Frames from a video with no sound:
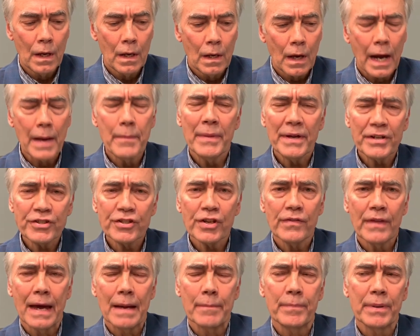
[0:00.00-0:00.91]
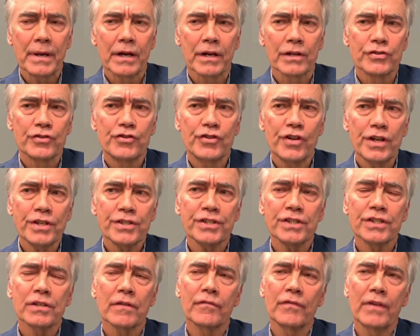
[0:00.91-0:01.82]
I mention that because
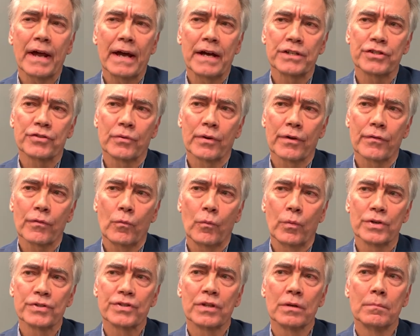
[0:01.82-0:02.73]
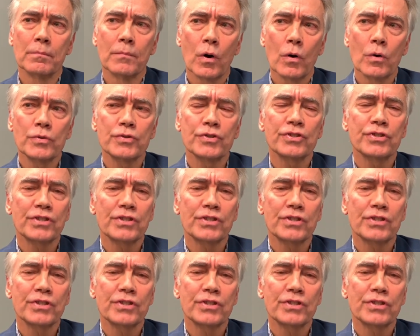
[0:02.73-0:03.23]
Jesus of Nazareth was the most